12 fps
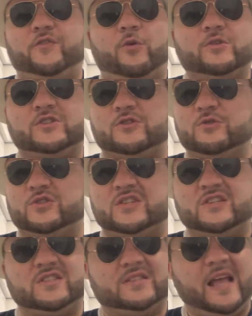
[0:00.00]
no
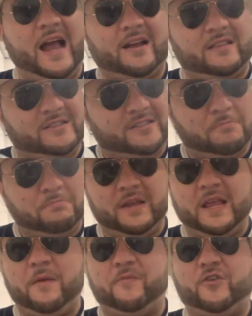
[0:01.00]
excuses. Dak, this is a
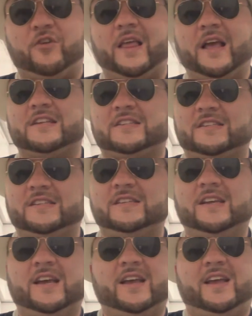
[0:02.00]
big game for your
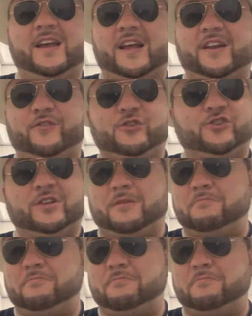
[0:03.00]
legacy. And if you shit the